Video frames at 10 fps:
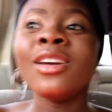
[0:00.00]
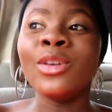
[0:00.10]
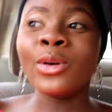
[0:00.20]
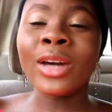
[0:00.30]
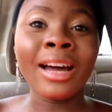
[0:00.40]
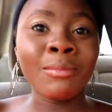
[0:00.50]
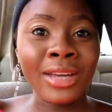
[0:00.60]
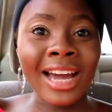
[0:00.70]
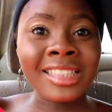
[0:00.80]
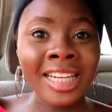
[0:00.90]
you can
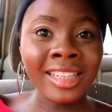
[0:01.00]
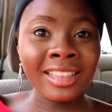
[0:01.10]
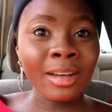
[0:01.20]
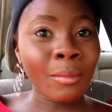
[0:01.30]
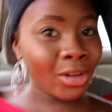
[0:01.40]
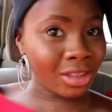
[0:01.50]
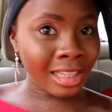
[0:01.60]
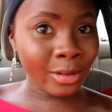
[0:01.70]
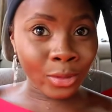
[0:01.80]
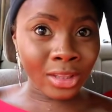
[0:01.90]
be attending the
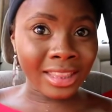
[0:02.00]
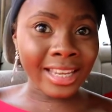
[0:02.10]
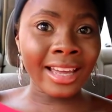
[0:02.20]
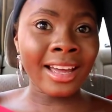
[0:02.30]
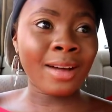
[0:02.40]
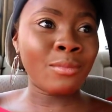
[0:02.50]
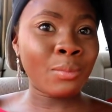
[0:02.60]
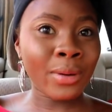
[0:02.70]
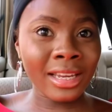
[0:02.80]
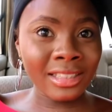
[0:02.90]
monthly one there and
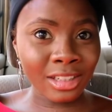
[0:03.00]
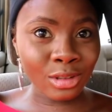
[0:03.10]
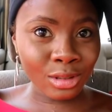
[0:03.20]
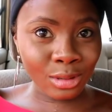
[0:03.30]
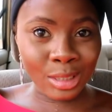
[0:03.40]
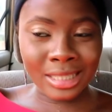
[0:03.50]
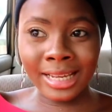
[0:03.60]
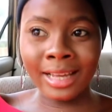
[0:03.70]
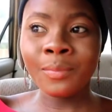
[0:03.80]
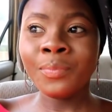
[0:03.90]
be paying the dues
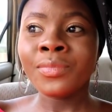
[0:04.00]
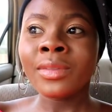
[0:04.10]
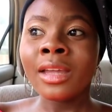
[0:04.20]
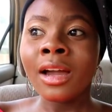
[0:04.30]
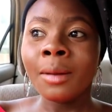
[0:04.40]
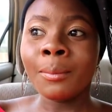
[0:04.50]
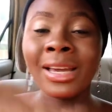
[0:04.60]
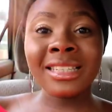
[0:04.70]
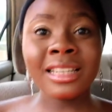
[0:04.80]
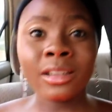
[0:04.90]
there.
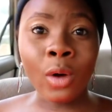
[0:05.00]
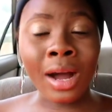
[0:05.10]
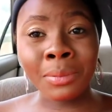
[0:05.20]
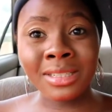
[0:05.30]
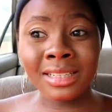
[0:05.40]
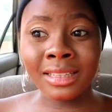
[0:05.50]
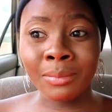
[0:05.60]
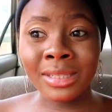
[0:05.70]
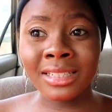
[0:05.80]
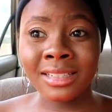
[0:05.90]
Basically, what happens in
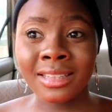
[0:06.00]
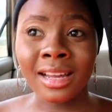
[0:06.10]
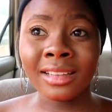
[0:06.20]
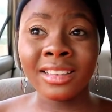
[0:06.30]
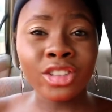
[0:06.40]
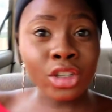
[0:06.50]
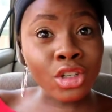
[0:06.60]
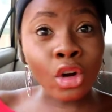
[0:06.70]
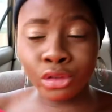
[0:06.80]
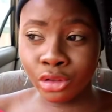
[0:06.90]
the meeting is that they
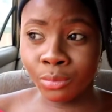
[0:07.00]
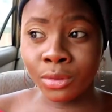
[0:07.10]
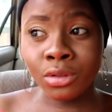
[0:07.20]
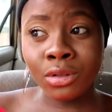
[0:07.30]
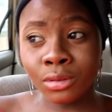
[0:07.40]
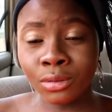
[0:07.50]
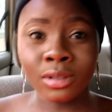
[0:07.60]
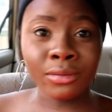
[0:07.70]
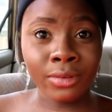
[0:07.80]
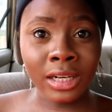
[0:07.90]
just contribute to
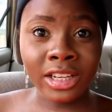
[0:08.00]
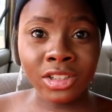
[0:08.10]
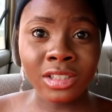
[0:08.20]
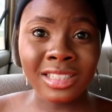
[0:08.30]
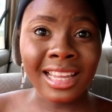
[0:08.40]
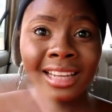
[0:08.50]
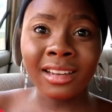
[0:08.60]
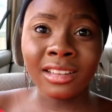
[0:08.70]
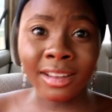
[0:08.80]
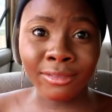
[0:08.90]
the village. It's
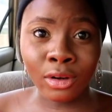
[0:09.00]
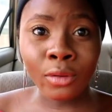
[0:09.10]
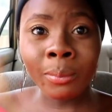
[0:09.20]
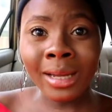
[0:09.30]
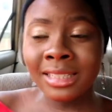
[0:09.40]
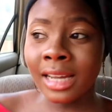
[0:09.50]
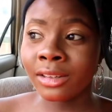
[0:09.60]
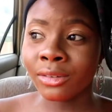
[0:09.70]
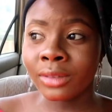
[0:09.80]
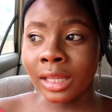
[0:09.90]
like a development
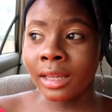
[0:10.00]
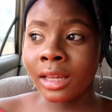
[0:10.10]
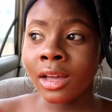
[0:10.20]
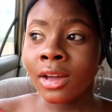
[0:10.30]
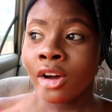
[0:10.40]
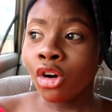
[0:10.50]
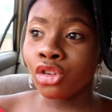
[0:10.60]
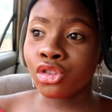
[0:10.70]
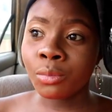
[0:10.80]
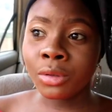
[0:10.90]
kind of thing,
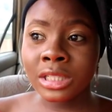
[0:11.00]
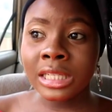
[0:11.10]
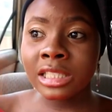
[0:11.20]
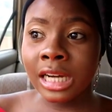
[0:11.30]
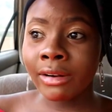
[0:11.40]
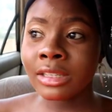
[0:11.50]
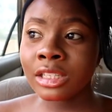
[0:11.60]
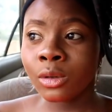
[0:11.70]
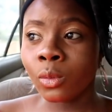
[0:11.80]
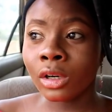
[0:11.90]
contributing
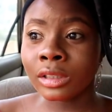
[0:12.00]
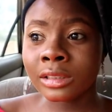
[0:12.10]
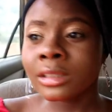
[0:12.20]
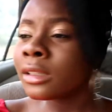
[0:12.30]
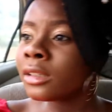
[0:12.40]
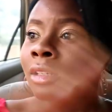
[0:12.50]
charity works,